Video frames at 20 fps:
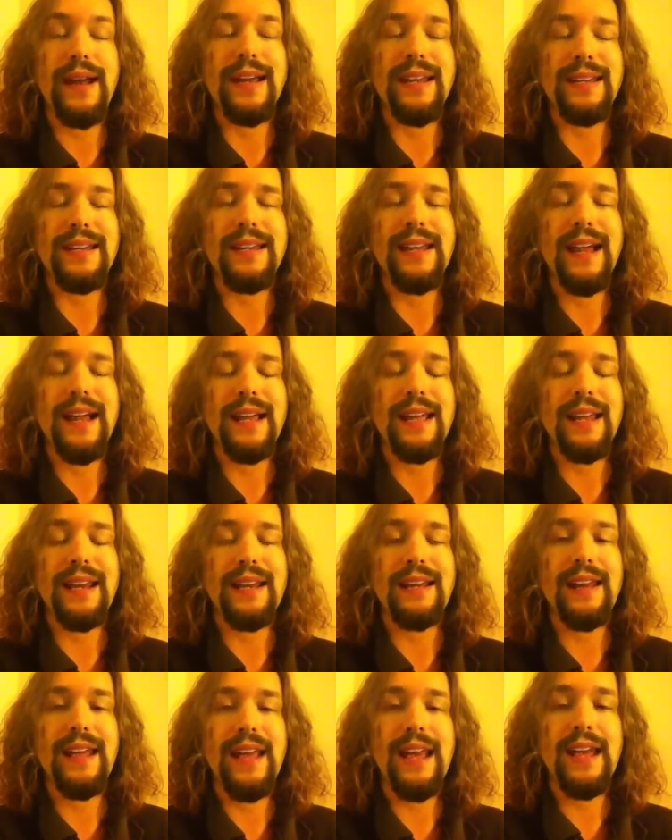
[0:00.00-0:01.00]
I did not get
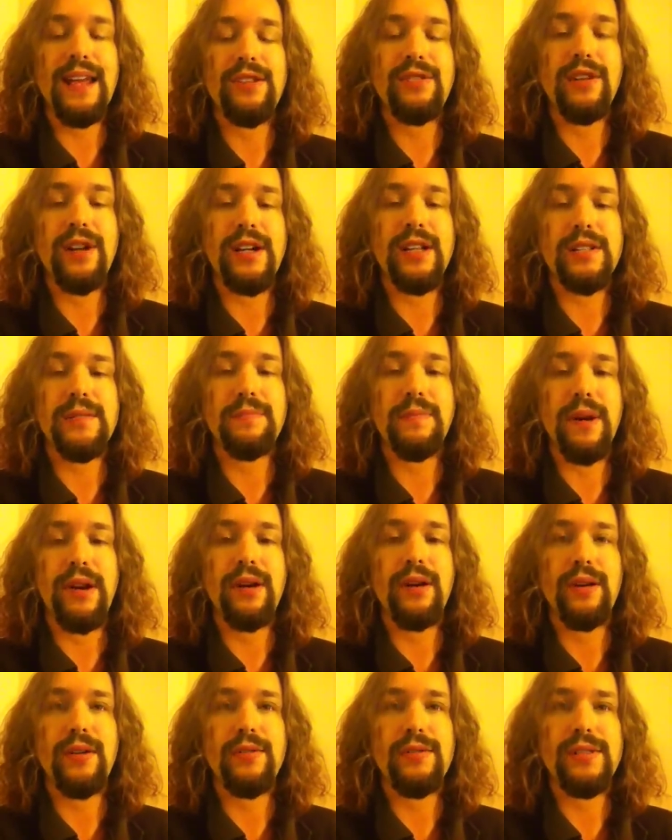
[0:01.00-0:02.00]
into hadrons,
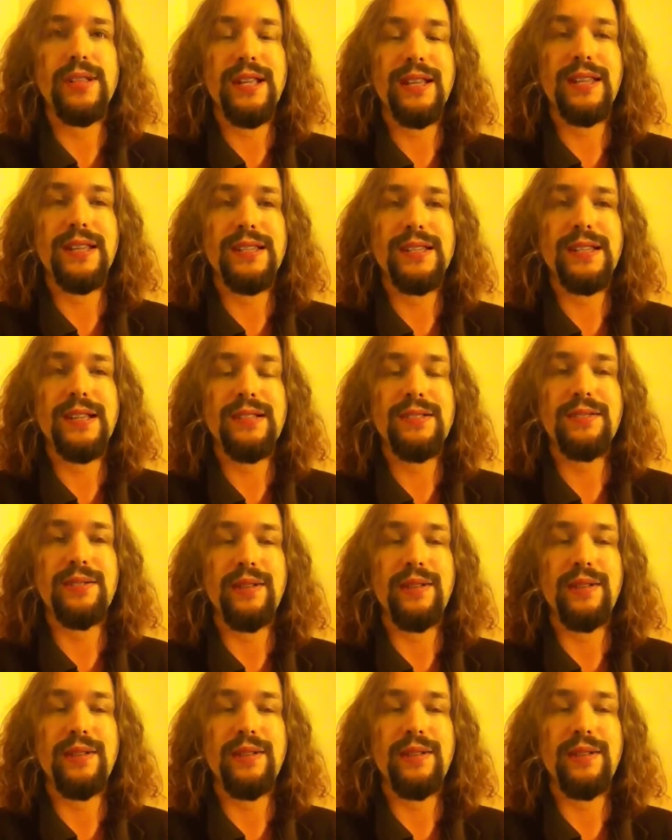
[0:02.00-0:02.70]
baryosynthesis,